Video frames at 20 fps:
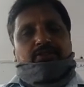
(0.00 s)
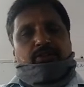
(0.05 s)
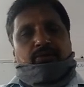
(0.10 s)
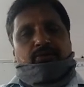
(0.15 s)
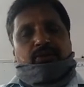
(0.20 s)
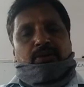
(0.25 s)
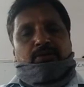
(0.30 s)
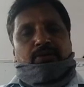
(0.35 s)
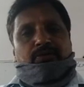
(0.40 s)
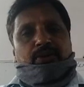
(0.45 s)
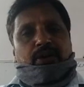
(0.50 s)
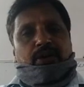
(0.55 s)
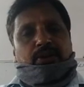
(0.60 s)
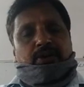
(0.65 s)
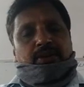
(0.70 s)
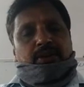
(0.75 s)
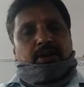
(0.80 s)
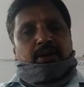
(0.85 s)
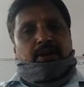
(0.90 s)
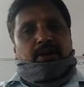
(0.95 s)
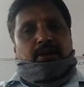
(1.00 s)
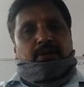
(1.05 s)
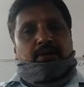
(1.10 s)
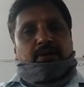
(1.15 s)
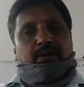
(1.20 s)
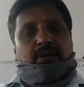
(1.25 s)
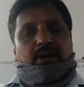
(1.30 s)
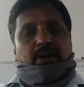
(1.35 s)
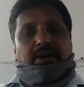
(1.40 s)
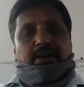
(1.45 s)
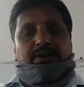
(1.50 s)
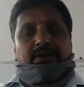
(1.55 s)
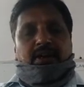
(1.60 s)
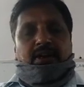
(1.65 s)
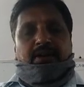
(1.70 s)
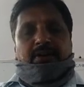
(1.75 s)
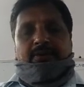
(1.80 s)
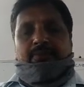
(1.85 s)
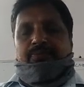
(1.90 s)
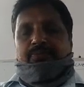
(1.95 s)
Some will be following
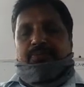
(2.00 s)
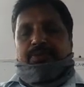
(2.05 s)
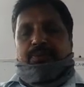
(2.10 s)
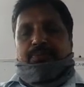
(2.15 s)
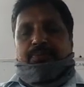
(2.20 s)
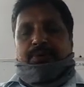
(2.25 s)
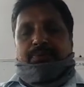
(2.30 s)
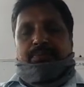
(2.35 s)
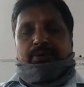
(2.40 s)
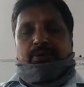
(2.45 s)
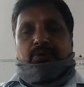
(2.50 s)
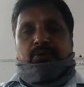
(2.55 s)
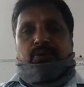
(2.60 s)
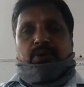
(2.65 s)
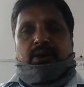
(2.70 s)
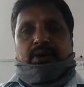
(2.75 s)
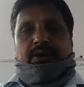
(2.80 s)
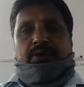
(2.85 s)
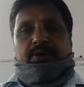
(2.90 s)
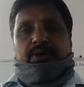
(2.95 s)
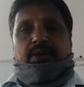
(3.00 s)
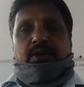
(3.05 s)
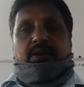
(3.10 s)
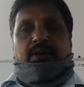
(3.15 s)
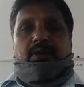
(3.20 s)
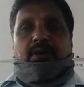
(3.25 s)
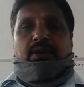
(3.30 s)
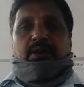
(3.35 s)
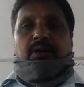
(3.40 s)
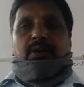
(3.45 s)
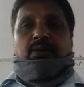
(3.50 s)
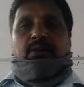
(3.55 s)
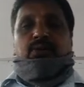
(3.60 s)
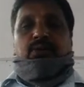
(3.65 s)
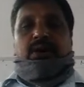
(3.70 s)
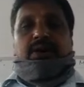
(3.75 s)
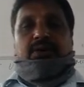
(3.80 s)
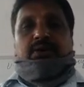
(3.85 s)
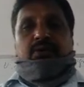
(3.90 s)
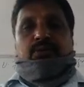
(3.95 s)
the people
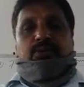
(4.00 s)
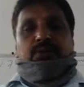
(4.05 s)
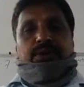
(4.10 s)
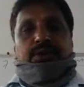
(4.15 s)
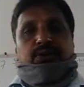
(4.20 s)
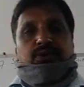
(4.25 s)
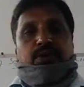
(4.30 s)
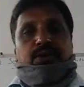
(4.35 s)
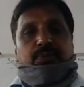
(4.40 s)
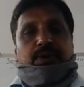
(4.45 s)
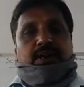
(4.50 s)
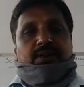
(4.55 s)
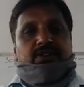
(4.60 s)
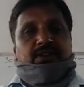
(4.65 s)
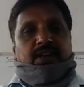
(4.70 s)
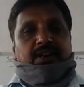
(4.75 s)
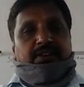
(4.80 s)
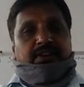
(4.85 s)
who give the plans,